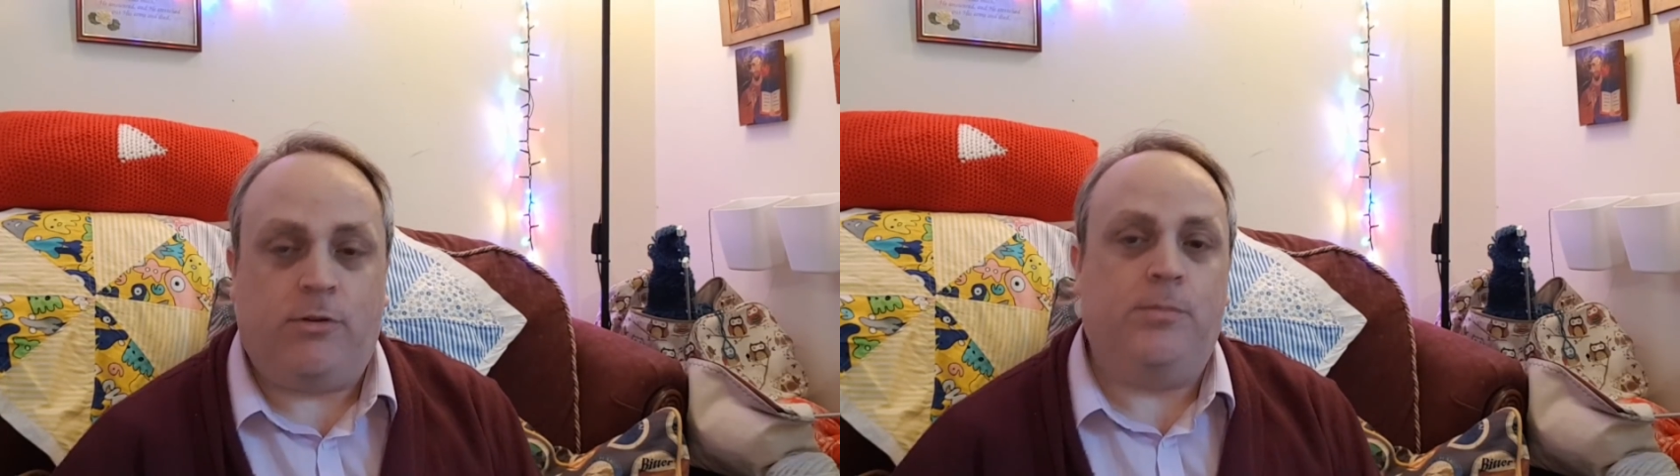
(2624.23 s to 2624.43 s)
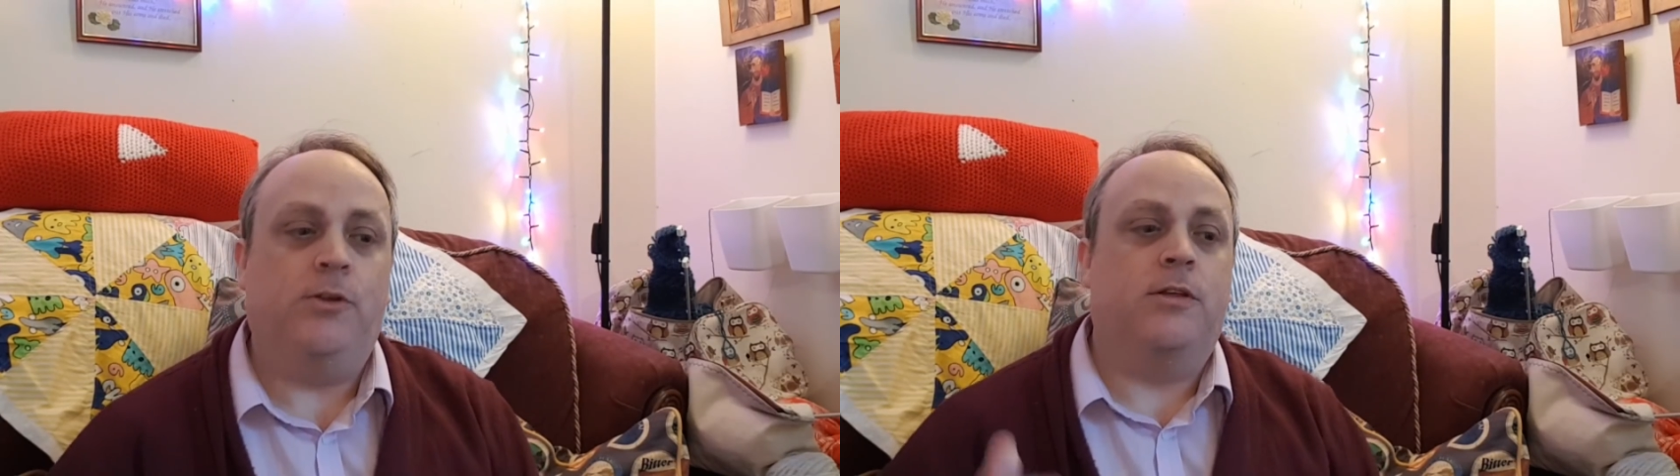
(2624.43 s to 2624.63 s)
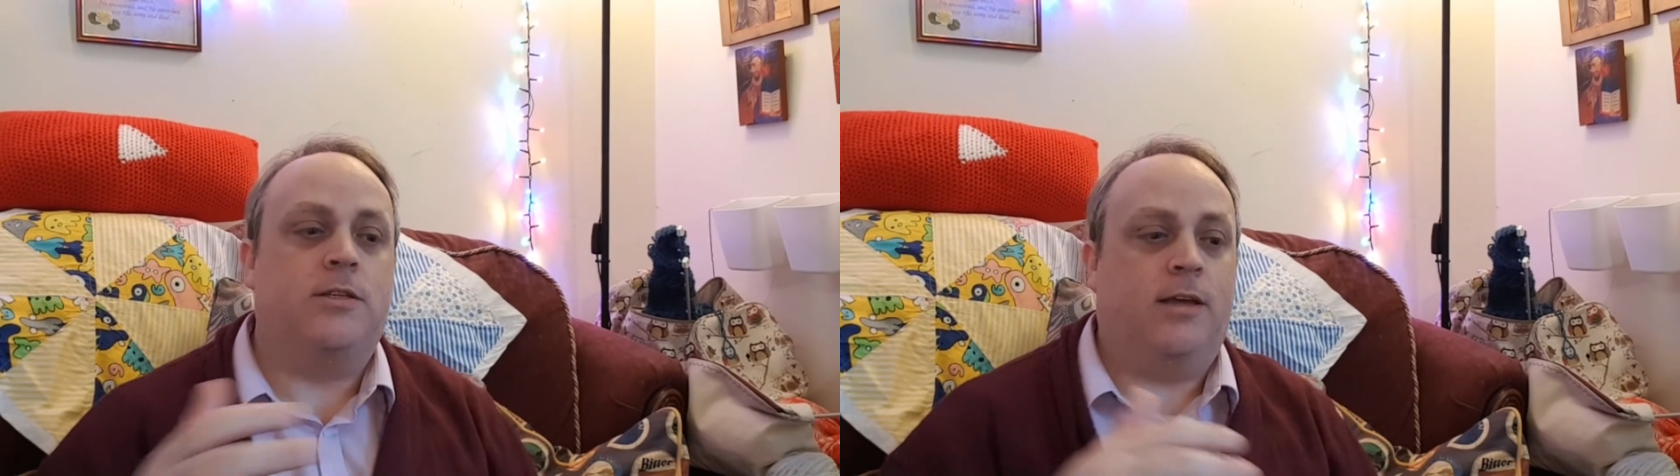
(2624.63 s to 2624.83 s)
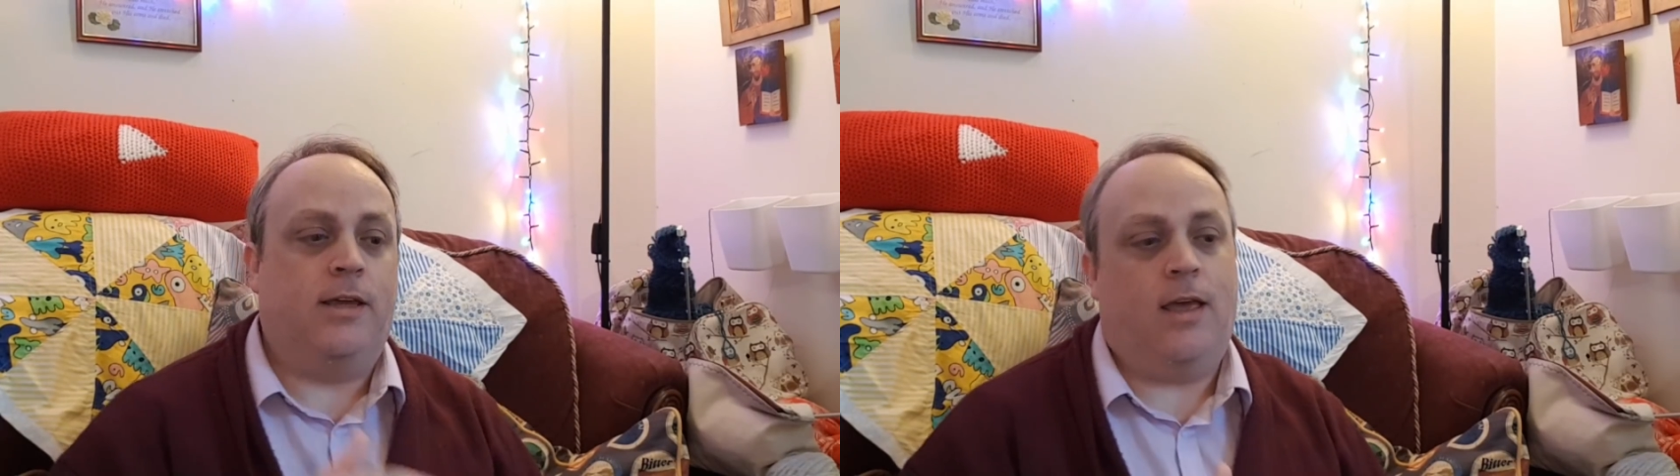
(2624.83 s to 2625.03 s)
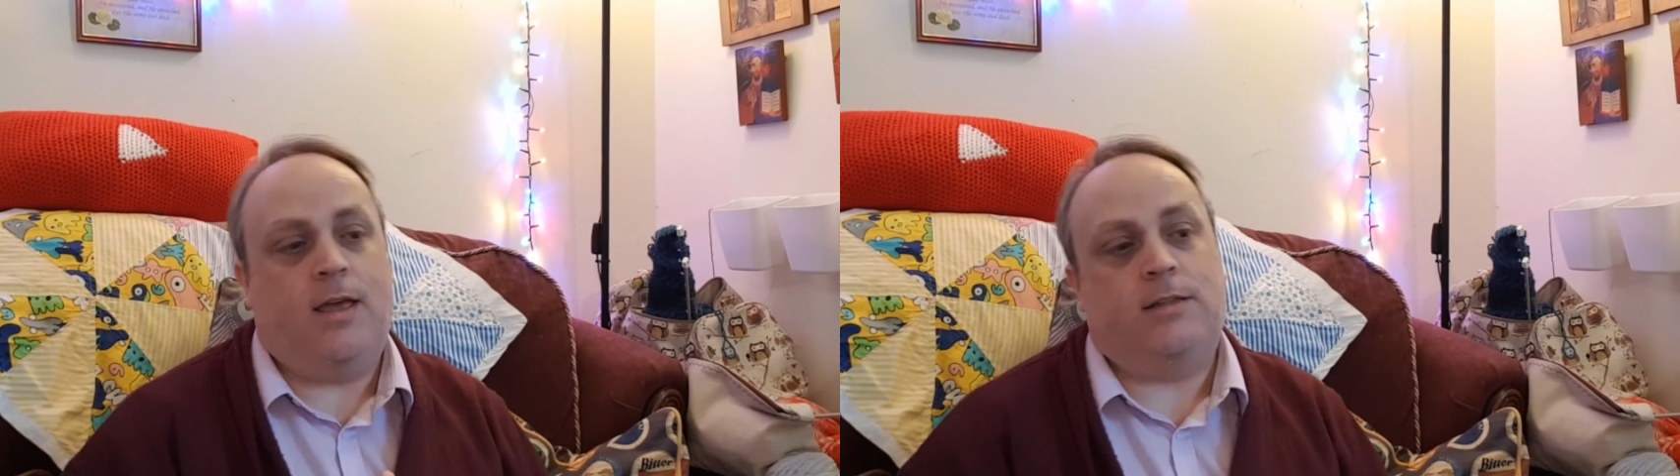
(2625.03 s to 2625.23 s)
from you that I
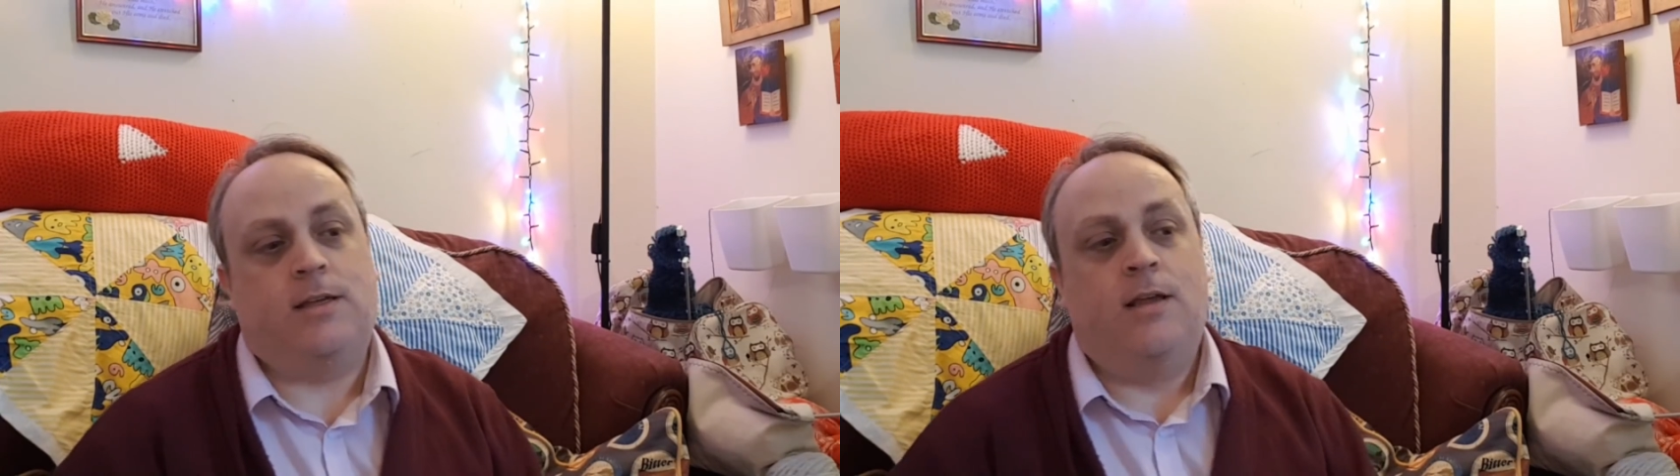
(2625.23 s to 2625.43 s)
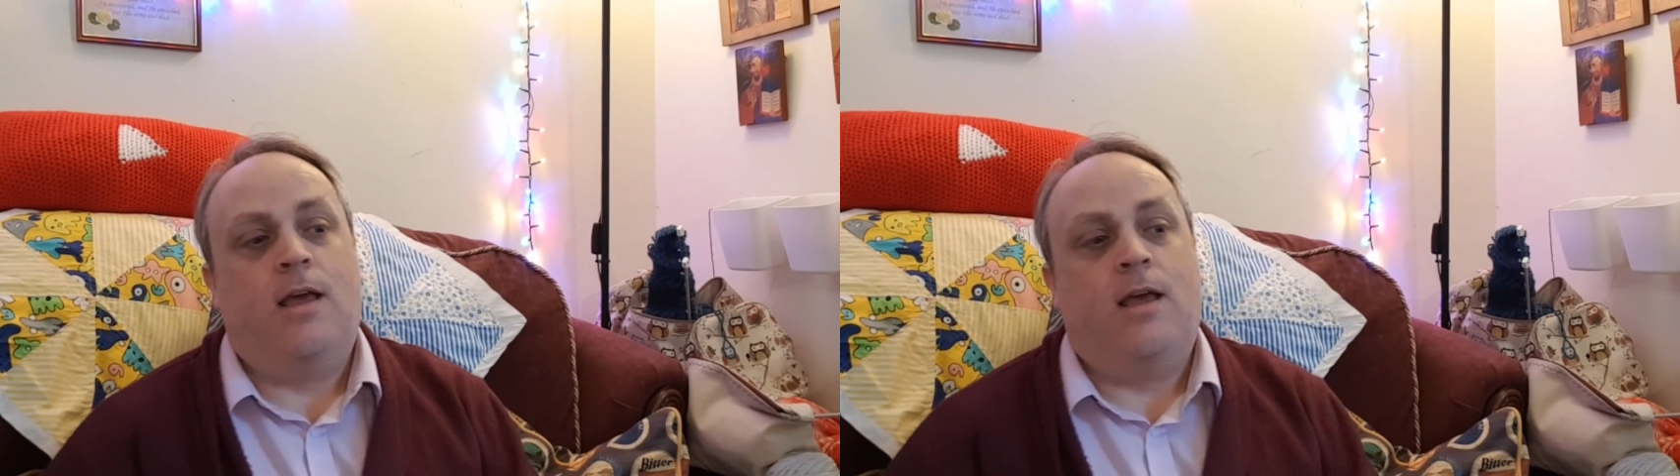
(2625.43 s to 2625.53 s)
get